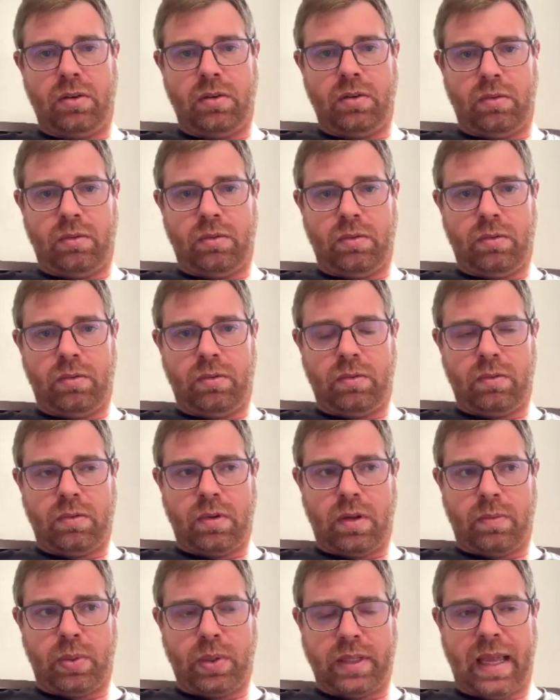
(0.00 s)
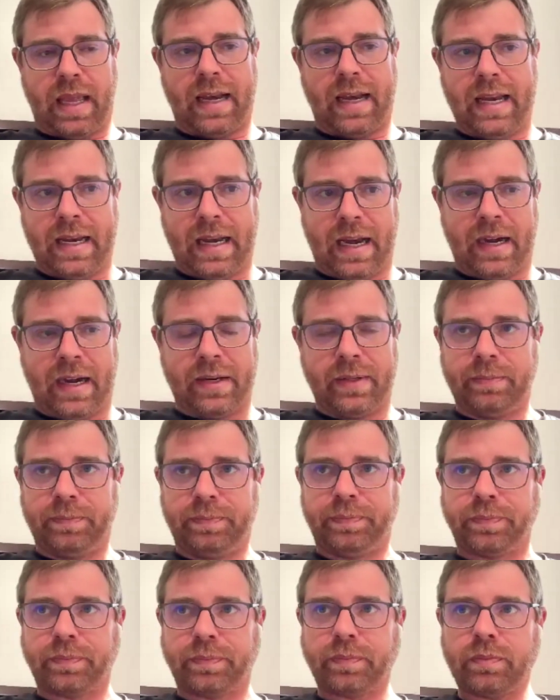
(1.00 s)
to put that in
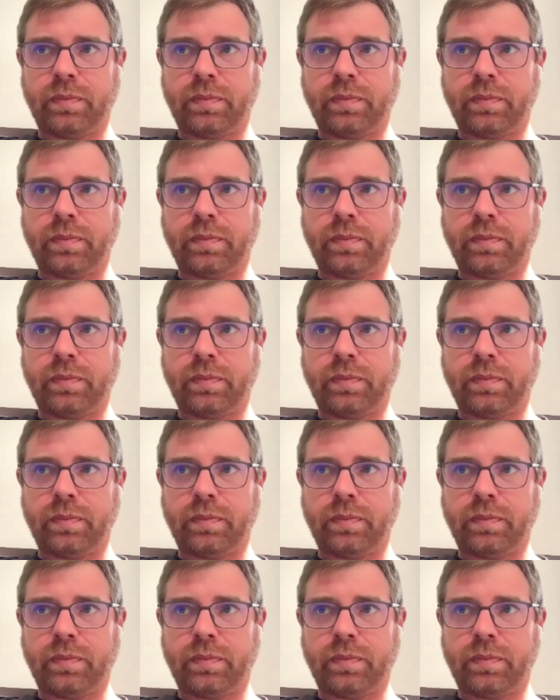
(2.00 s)
there.